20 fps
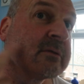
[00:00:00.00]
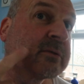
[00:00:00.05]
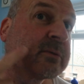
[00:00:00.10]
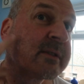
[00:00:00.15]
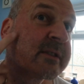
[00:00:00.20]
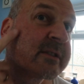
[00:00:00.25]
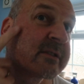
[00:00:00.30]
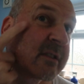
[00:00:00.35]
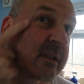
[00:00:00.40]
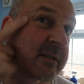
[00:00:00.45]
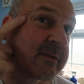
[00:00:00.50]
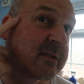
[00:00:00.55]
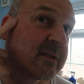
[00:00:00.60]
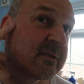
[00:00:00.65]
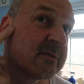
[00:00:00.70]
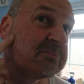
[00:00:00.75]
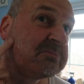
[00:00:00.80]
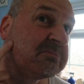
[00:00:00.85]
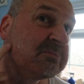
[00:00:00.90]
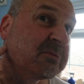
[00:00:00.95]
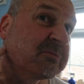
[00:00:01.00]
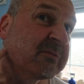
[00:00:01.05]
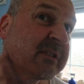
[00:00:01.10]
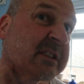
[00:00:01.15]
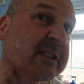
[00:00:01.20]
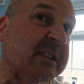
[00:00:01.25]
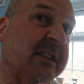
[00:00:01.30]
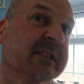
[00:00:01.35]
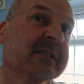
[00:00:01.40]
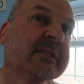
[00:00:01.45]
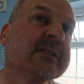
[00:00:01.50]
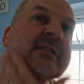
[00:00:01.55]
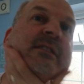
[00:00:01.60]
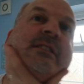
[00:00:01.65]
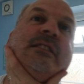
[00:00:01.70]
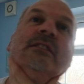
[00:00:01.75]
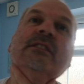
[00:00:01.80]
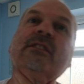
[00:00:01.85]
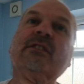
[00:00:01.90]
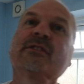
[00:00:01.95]
Week's growth, isn't it? Right there.
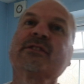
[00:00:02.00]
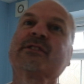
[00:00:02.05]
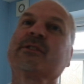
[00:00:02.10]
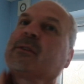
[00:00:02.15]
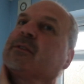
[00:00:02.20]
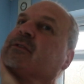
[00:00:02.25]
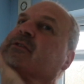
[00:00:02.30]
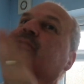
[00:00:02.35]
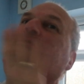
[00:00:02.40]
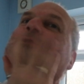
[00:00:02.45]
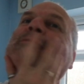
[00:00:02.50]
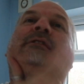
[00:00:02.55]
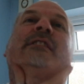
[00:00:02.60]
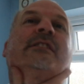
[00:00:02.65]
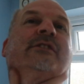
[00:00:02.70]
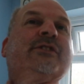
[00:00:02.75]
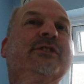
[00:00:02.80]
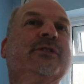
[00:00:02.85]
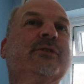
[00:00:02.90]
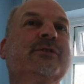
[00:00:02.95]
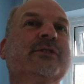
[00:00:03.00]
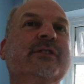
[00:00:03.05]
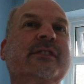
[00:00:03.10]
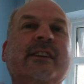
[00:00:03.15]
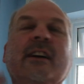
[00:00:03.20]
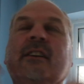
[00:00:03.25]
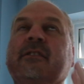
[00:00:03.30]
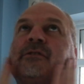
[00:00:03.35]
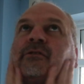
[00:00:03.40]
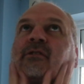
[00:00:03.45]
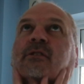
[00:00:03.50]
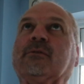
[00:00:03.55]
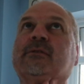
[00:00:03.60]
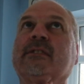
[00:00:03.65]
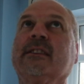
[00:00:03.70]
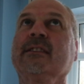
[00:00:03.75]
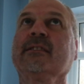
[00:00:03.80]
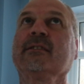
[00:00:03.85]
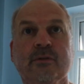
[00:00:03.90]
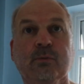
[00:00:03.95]
I still haven't got around to using the cut soap
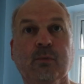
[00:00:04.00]
yet.